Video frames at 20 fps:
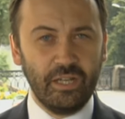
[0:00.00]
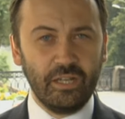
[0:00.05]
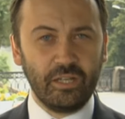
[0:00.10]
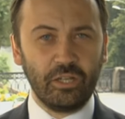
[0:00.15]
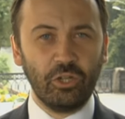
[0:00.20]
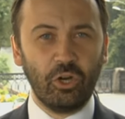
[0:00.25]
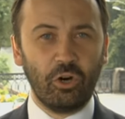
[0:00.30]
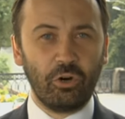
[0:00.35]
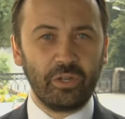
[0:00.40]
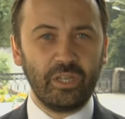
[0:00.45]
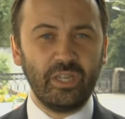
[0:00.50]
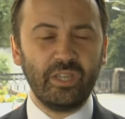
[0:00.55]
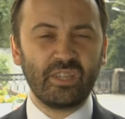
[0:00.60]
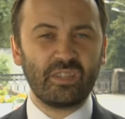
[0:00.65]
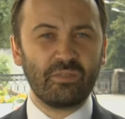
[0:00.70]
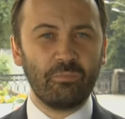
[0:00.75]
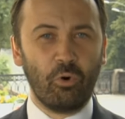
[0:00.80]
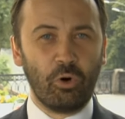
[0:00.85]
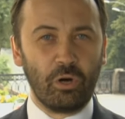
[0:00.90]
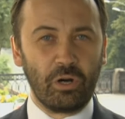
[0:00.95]
You know, he
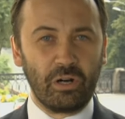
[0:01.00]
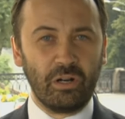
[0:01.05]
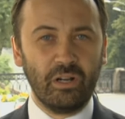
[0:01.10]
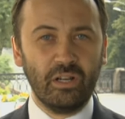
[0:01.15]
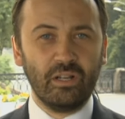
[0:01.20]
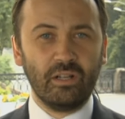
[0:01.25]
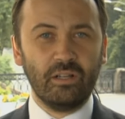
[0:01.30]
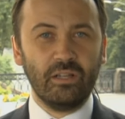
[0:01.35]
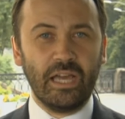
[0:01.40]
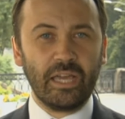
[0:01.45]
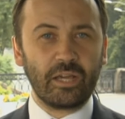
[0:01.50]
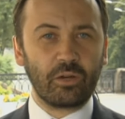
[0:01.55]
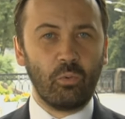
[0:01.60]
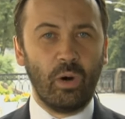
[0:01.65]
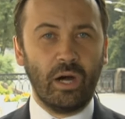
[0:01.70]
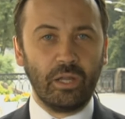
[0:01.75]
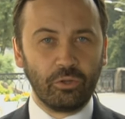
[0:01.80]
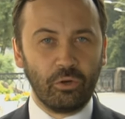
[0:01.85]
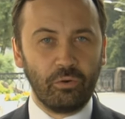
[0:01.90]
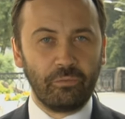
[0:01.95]
is more like
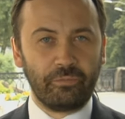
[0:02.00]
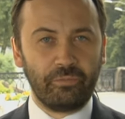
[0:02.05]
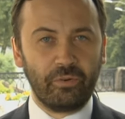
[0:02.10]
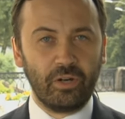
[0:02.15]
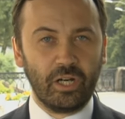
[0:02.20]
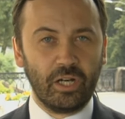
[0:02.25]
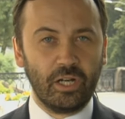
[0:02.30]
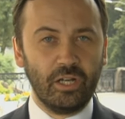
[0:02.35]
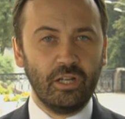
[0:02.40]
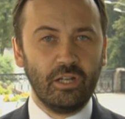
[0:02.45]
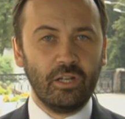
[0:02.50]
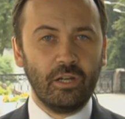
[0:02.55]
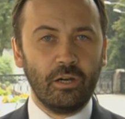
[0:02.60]
one of uh,